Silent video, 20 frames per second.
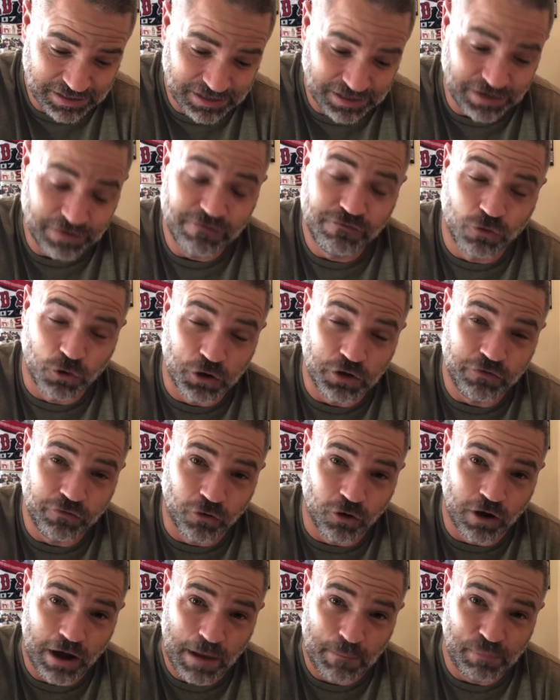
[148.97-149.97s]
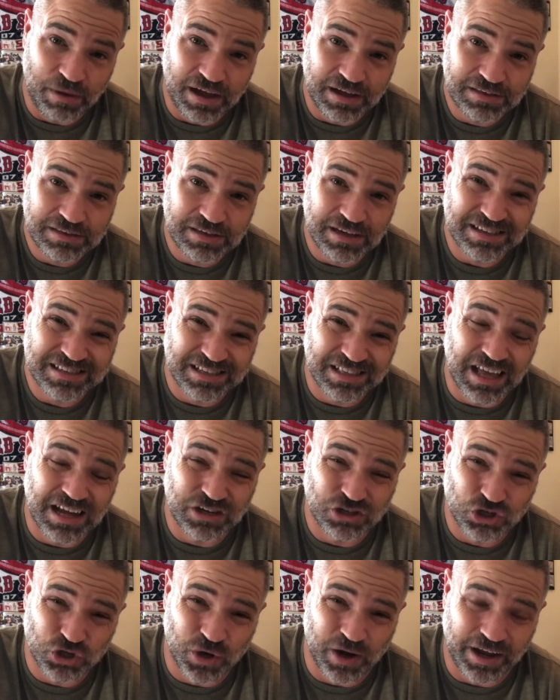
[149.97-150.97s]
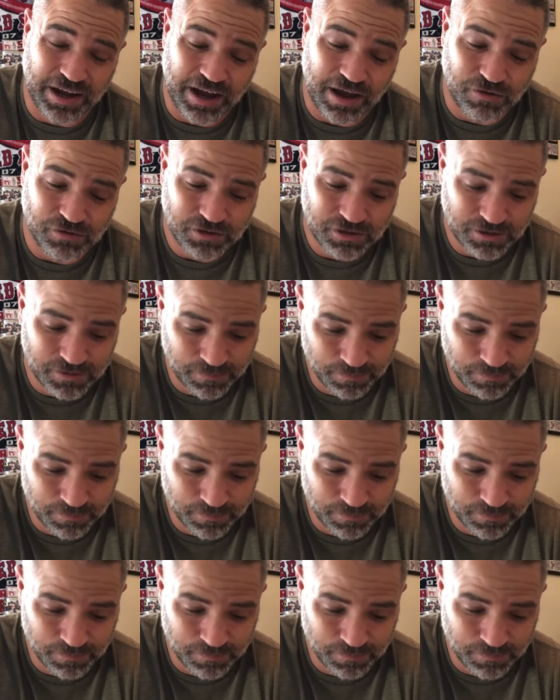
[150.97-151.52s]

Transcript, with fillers: in 44 at bats. That's a lot of strikeouts.